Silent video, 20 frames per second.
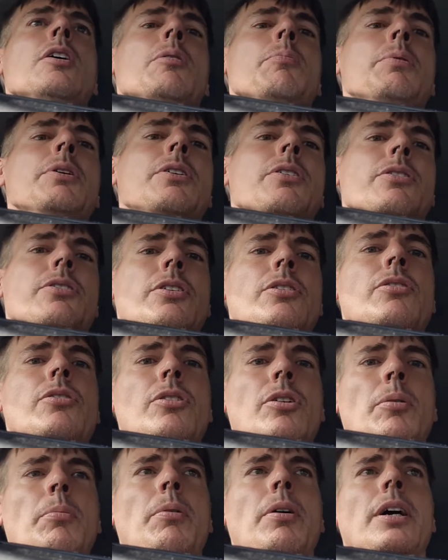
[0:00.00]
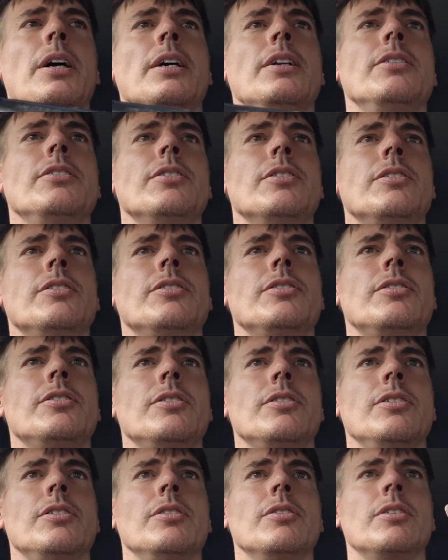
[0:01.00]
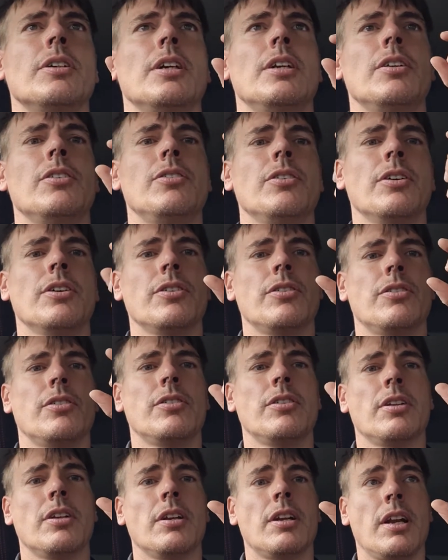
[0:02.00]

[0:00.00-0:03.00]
because in turbo engines you can adjust